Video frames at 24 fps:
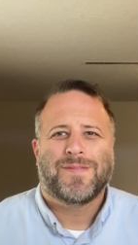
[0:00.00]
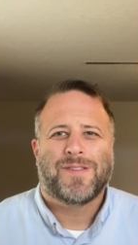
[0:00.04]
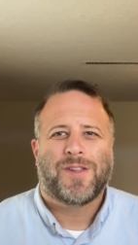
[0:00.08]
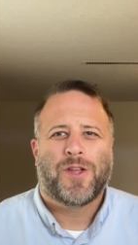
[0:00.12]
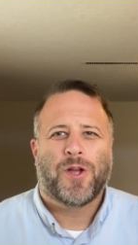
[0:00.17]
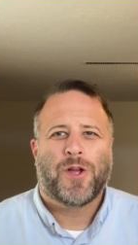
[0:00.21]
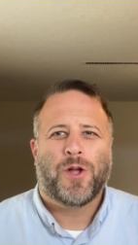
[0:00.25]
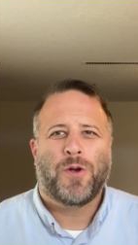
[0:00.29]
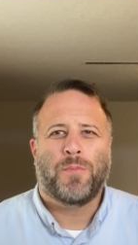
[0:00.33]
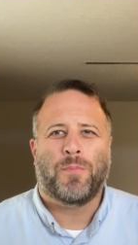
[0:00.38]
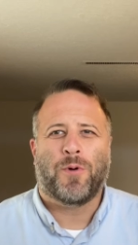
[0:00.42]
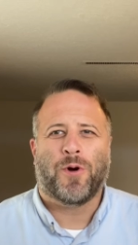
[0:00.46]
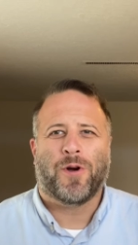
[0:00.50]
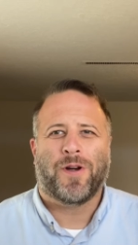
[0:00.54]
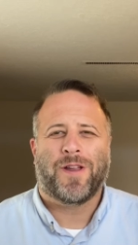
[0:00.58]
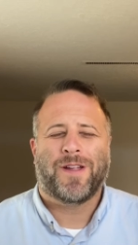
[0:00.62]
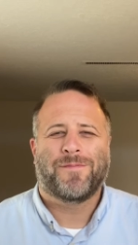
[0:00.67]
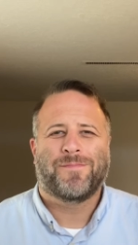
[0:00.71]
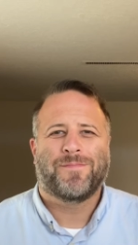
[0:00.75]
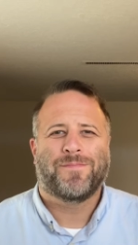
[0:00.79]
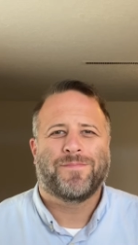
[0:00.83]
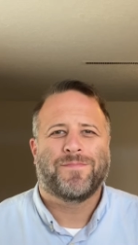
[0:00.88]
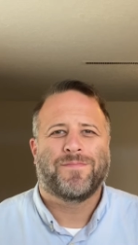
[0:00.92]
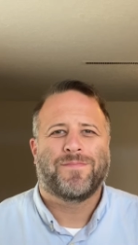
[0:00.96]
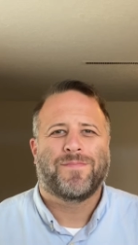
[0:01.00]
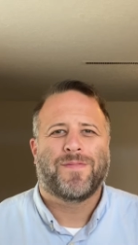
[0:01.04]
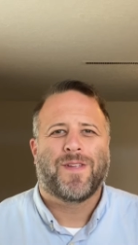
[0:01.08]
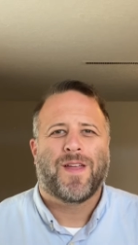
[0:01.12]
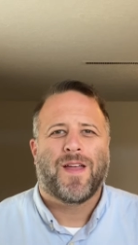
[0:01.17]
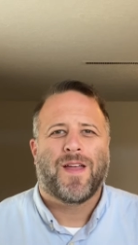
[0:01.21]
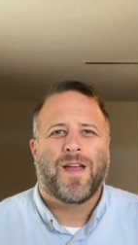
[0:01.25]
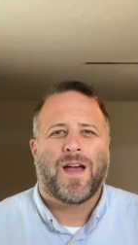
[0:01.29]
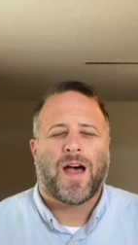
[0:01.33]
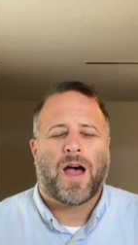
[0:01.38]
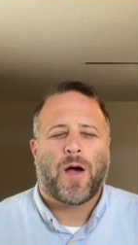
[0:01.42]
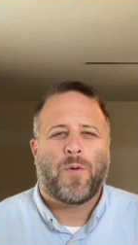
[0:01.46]
Good morning.
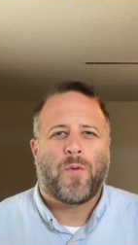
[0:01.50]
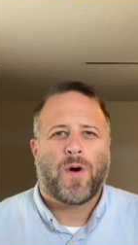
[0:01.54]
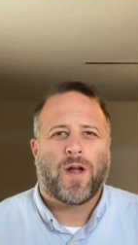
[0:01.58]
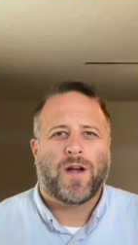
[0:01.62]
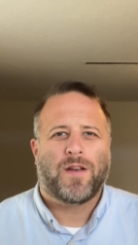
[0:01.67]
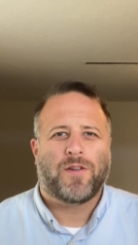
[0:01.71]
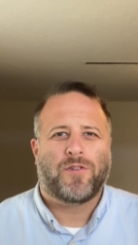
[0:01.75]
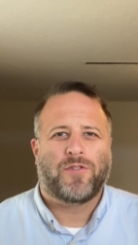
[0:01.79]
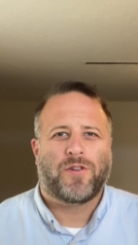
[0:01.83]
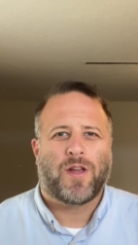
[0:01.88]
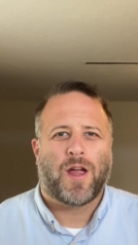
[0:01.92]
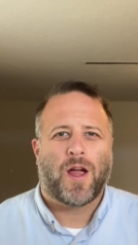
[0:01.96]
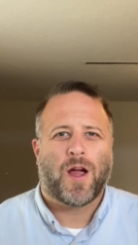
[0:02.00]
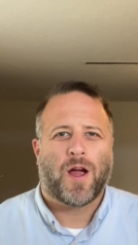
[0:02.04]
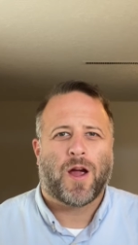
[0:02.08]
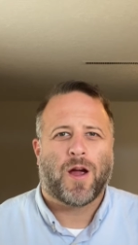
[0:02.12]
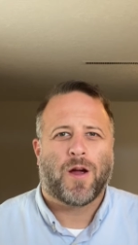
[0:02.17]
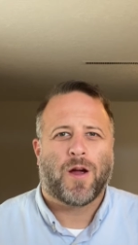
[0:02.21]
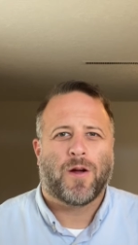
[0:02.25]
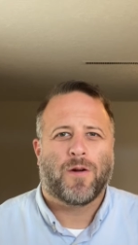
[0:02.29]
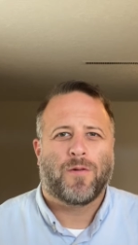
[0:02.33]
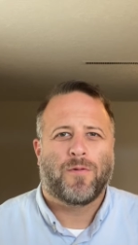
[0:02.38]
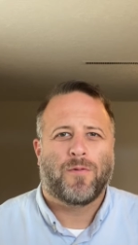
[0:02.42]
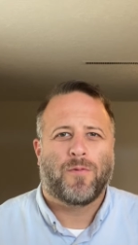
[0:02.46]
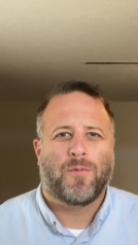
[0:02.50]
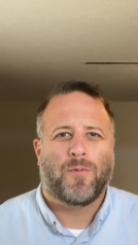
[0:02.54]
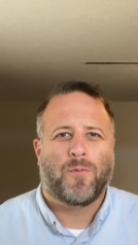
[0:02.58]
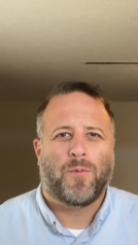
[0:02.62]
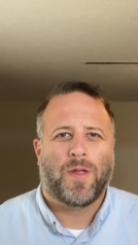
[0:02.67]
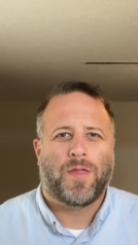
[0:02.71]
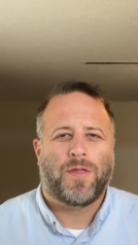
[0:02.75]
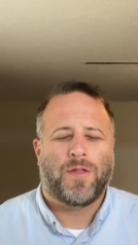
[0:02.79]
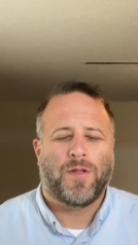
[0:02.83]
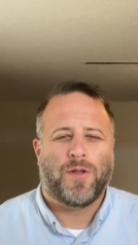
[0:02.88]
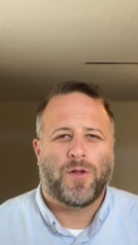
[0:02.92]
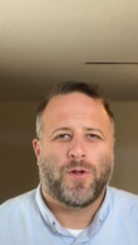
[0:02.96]
I wanted to share
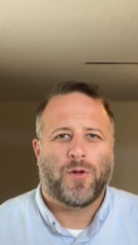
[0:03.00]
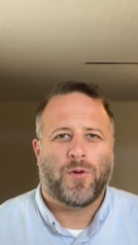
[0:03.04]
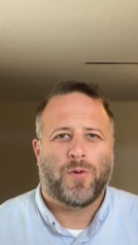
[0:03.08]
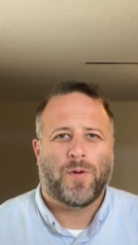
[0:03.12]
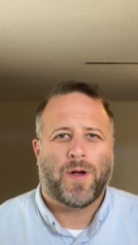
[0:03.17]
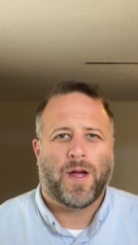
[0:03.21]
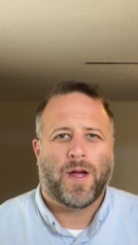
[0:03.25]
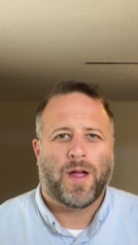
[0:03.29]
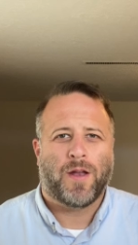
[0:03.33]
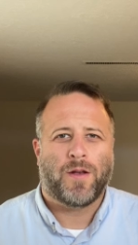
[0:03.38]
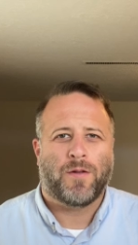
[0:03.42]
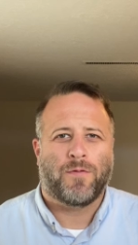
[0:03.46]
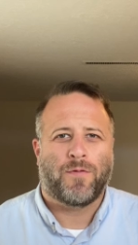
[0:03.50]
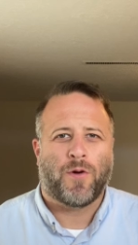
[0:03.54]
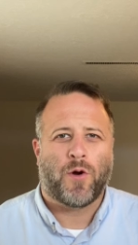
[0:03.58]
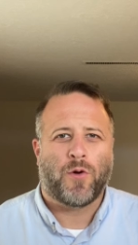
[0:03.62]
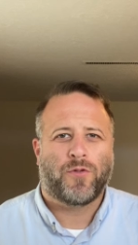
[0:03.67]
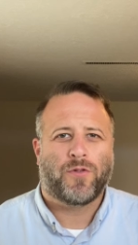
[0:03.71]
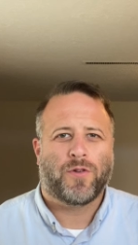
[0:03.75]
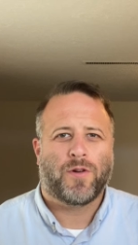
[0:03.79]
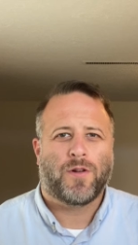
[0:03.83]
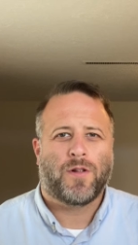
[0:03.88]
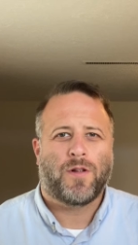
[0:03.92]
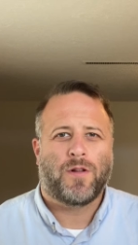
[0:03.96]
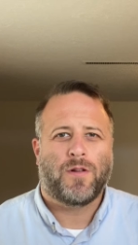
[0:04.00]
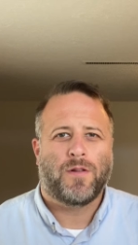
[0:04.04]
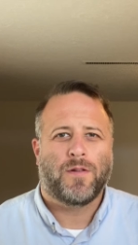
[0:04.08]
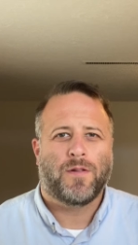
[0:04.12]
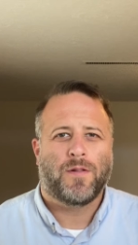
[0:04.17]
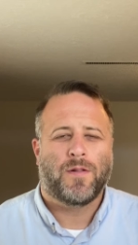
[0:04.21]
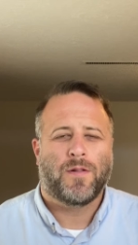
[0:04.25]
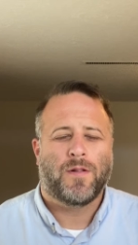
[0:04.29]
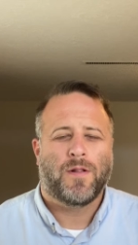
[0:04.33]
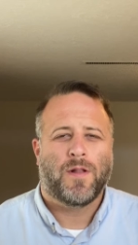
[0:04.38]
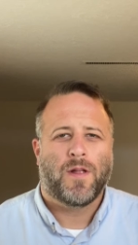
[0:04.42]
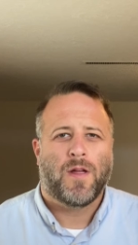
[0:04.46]
with you a
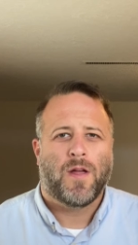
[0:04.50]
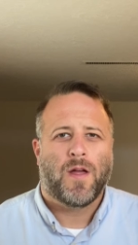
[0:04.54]
devotional.